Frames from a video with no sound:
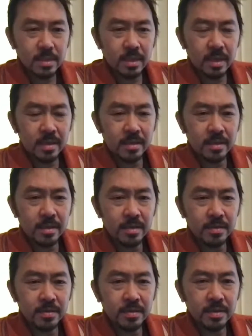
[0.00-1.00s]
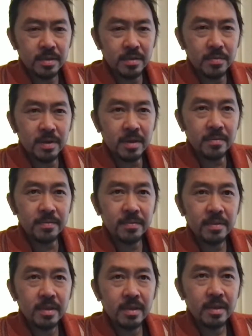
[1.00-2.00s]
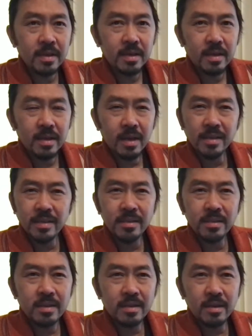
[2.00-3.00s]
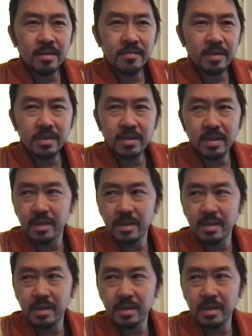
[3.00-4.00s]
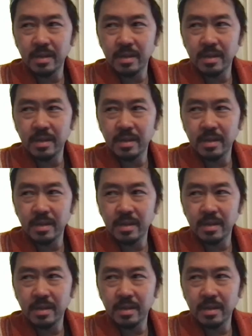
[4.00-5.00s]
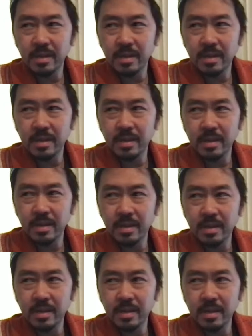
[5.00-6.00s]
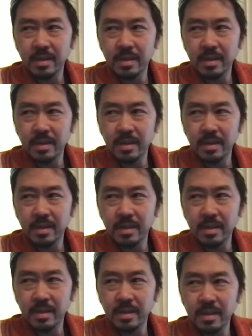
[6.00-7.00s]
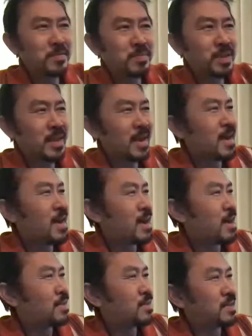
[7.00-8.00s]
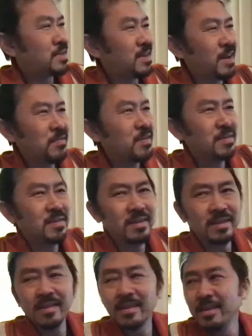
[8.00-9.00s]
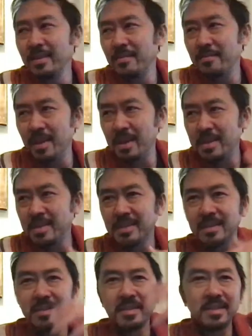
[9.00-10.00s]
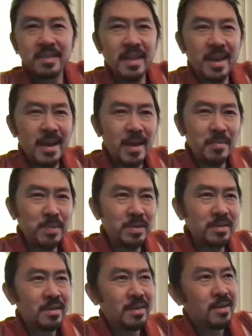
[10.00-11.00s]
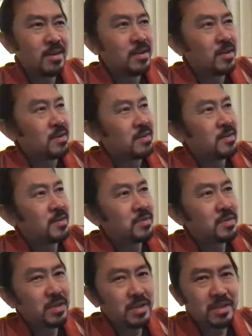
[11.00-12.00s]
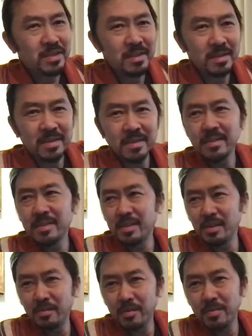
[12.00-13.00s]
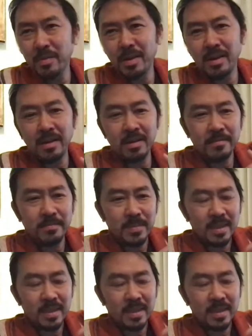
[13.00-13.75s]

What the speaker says: And she said, what? I said, look at all of this shit. You know, like broken pottery, old plants, everything. Vases, lamps, you know, dishes, silverware.